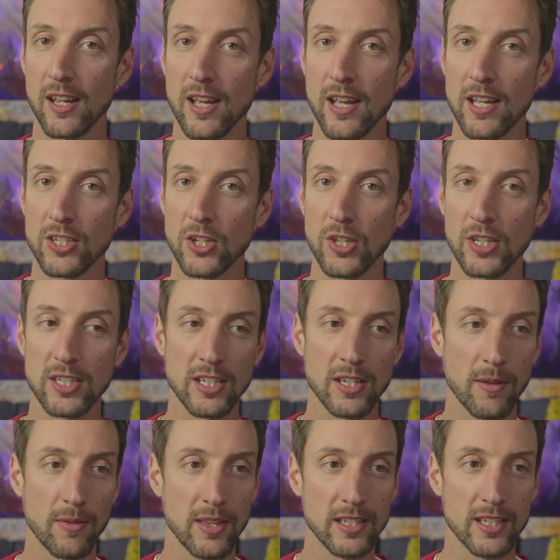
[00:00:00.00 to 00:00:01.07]
So this
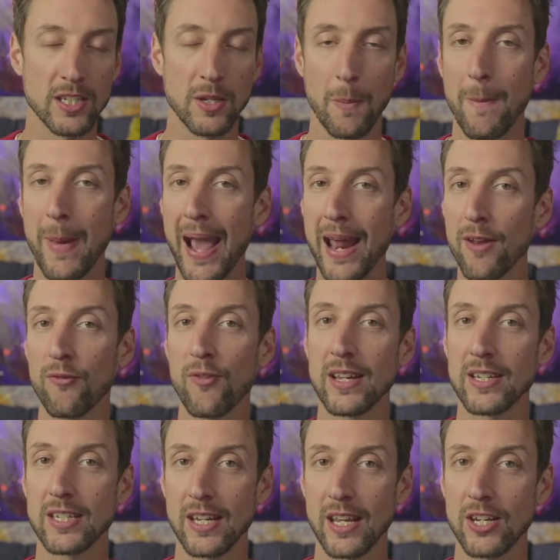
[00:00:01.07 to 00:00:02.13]
is a
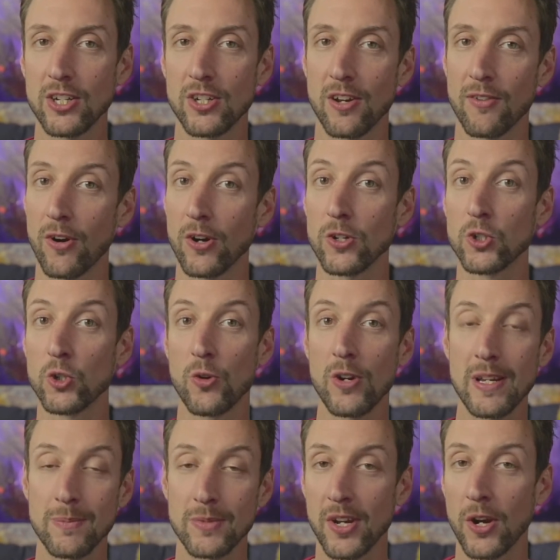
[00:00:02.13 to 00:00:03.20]
manifestation of our
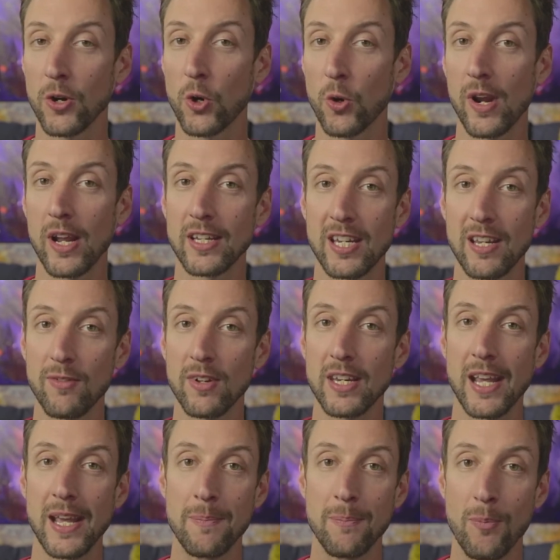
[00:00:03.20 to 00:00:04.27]
dreams and our
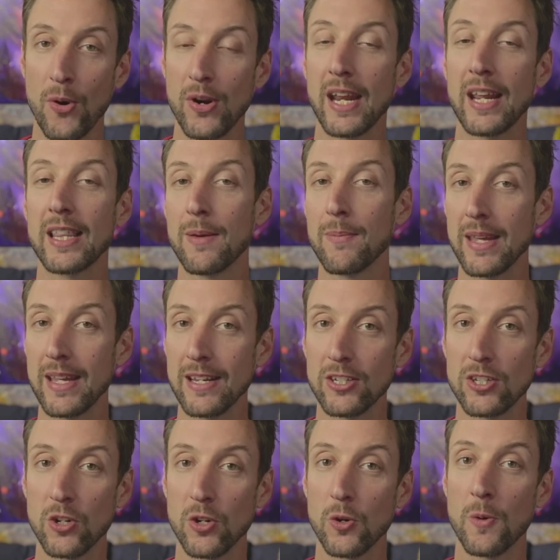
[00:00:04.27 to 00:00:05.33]
creativity and bringing them
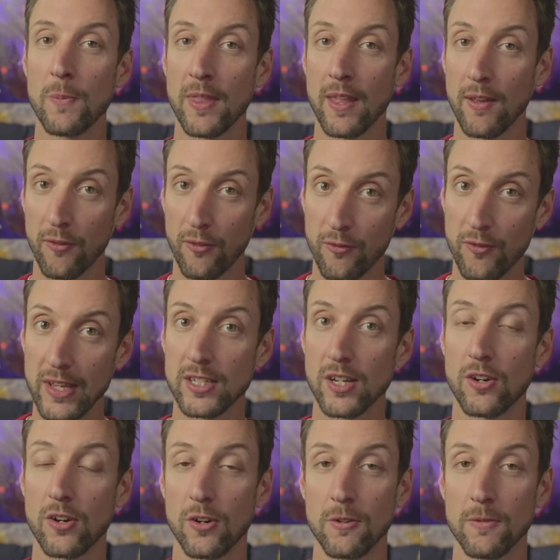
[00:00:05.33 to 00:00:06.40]
into
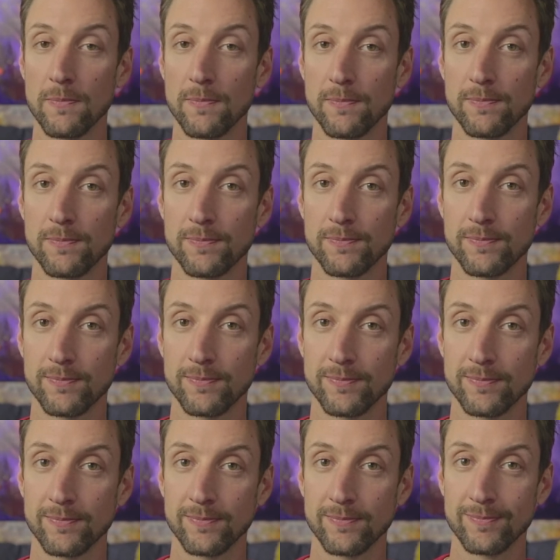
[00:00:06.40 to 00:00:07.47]
physical
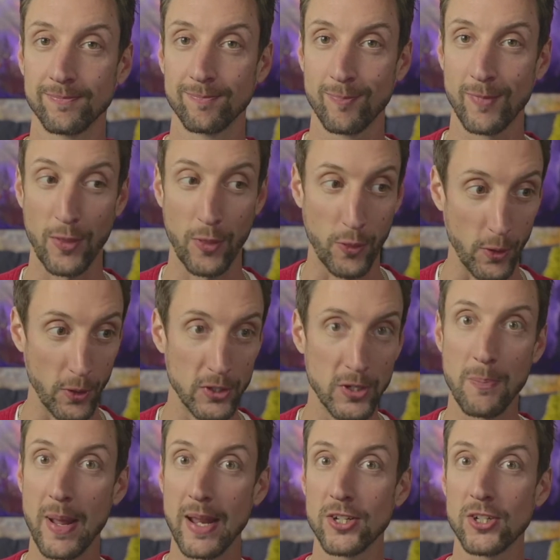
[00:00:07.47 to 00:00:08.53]
third
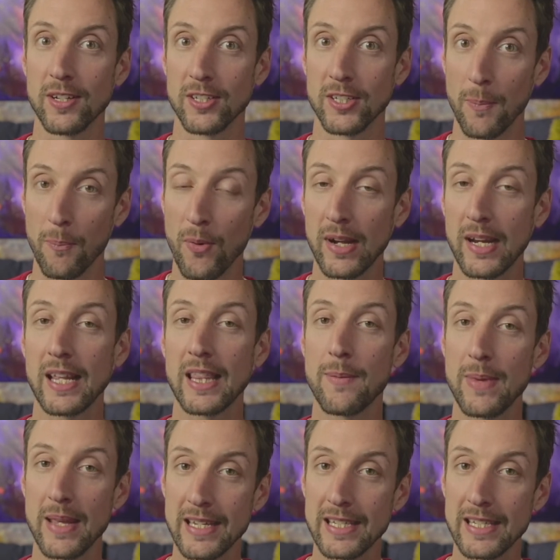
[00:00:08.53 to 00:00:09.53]
dimension, to bringing them into